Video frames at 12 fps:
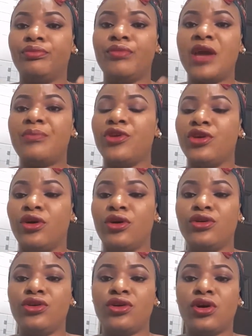maybe
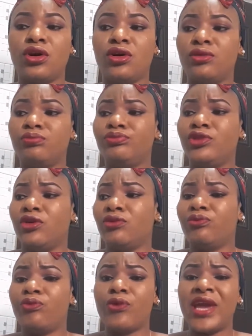
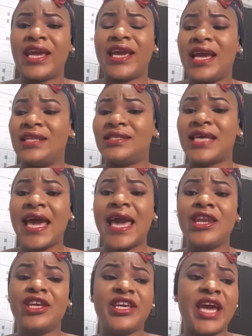you're weak and
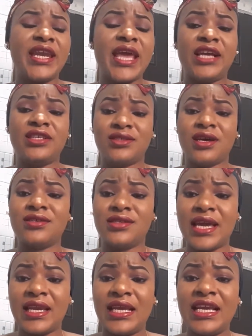tired, you get
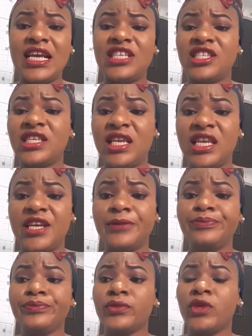exhausted easily,